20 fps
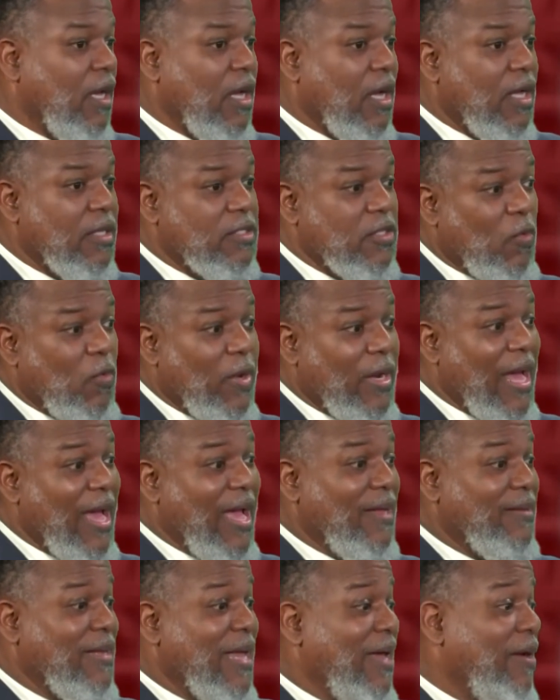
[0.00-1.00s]
So when
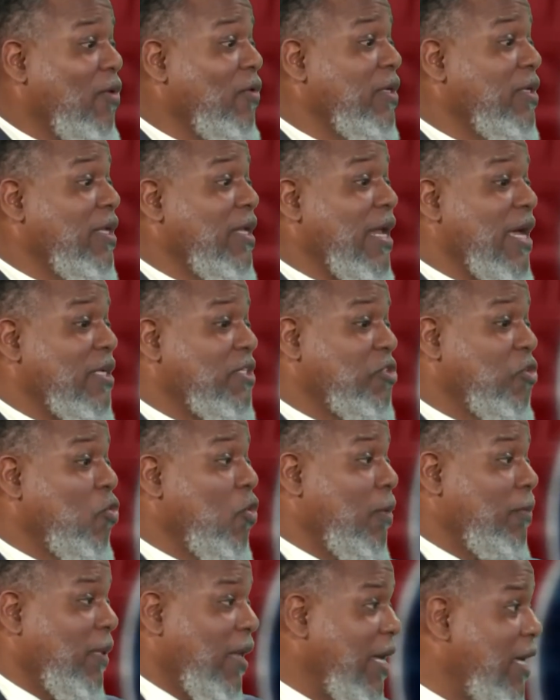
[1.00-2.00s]
not only did I show
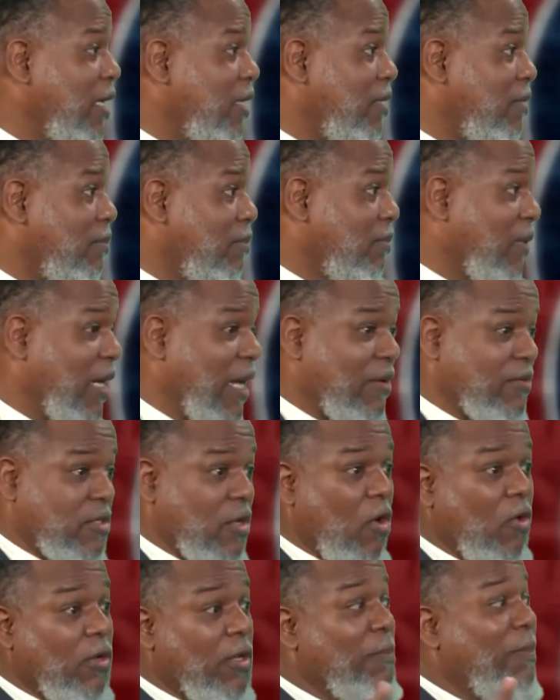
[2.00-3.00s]
up late, but I was the
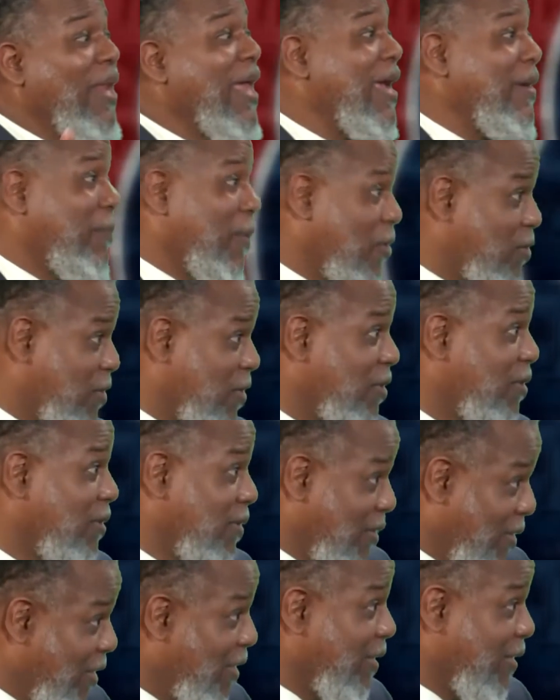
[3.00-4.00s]
only black person
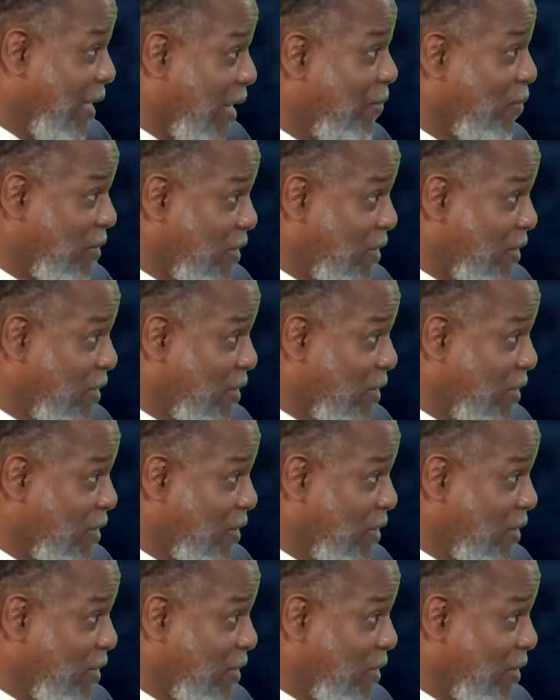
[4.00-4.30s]
that was